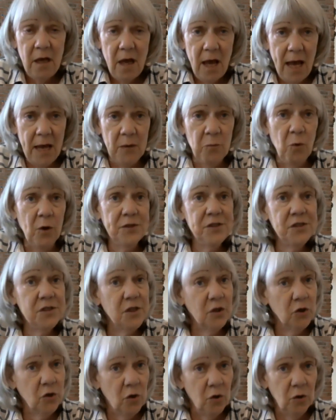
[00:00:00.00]
and what's the
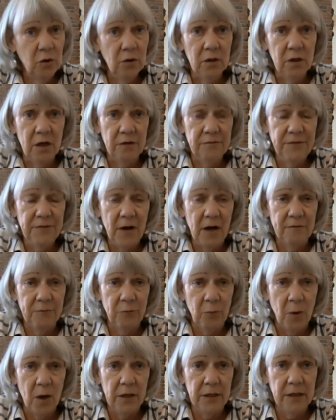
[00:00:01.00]
goal of
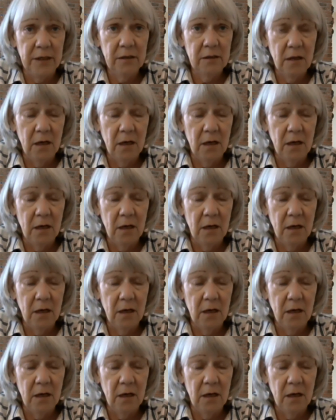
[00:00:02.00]
running.